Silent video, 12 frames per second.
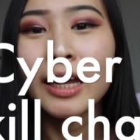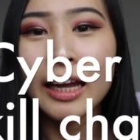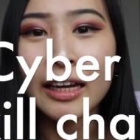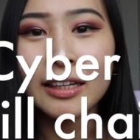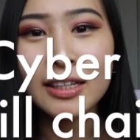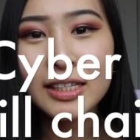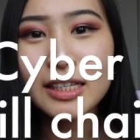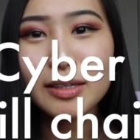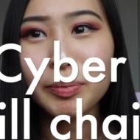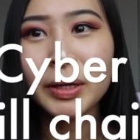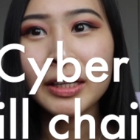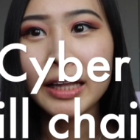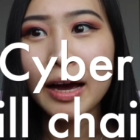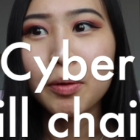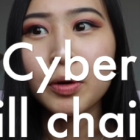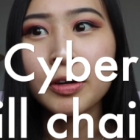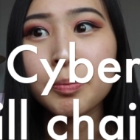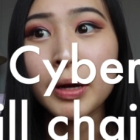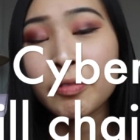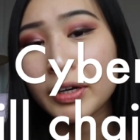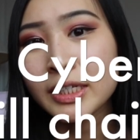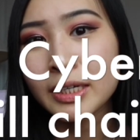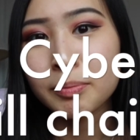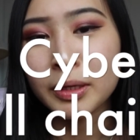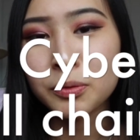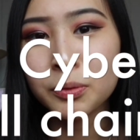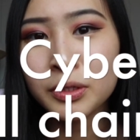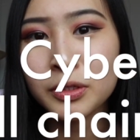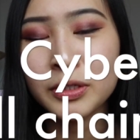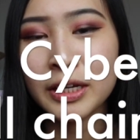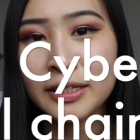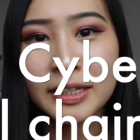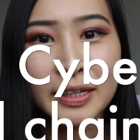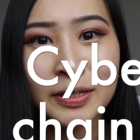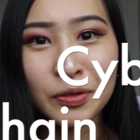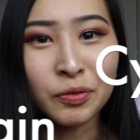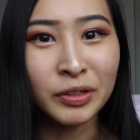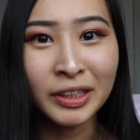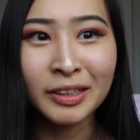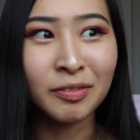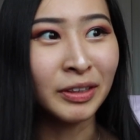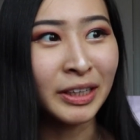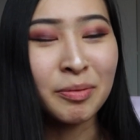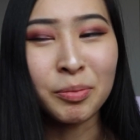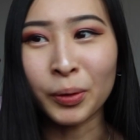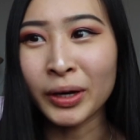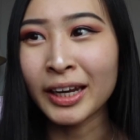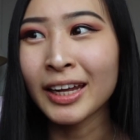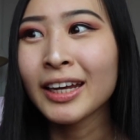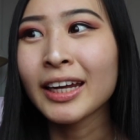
And this is something that one of my red team mentors says is really, really important.